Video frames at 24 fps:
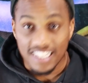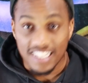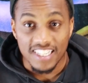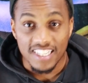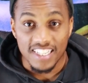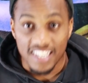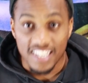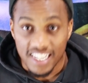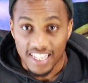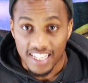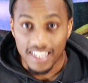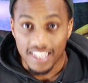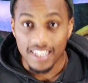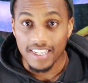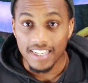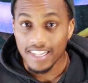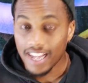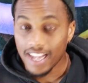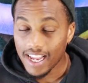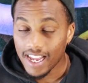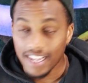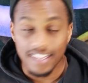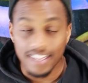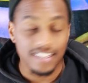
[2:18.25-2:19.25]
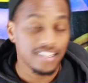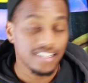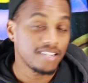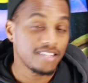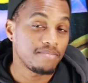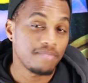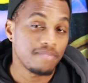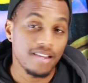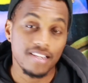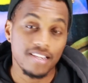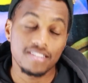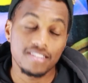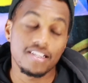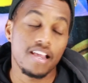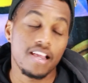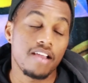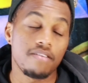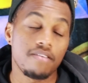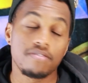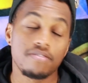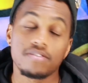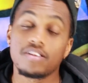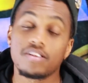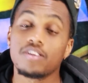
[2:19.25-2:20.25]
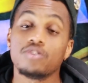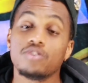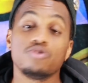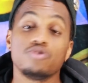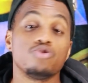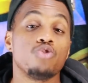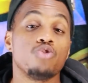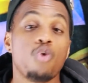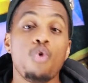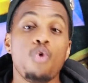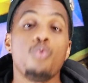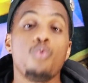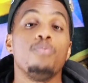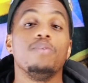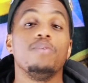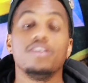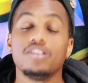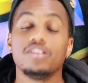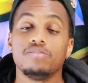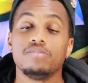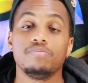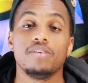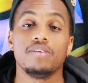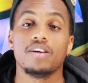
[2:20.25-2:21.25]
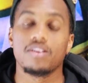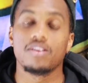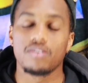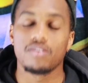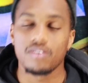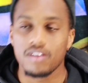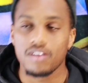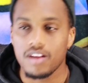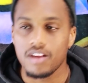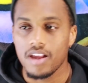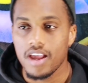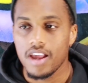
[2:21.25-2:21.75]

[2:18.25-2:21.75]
needed. Like, it makes everything so much better.